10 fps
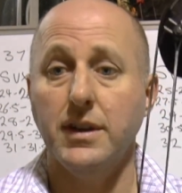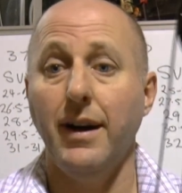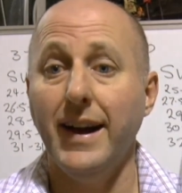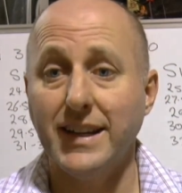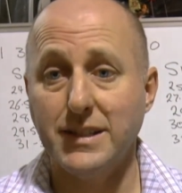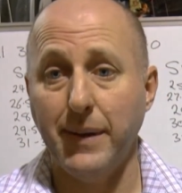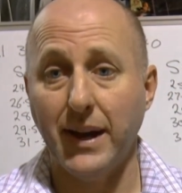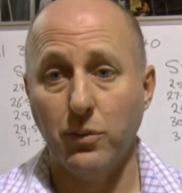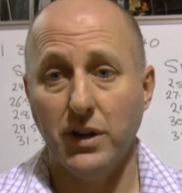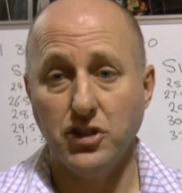So I
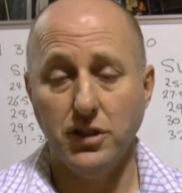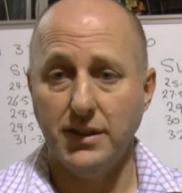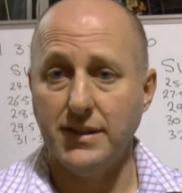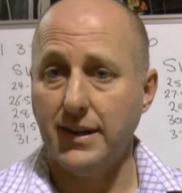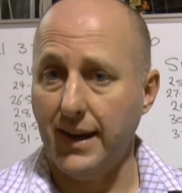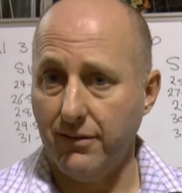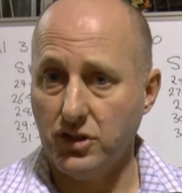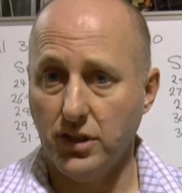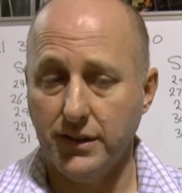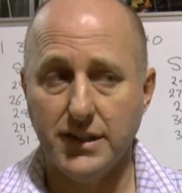expect when I shoot this, and I
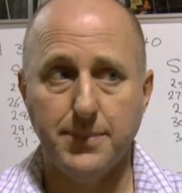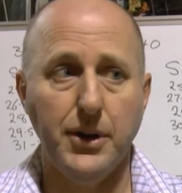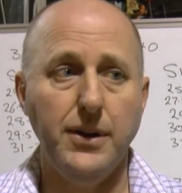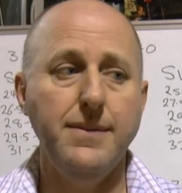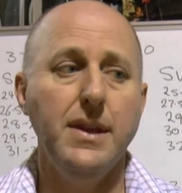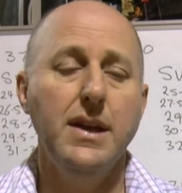haven't shot this bow,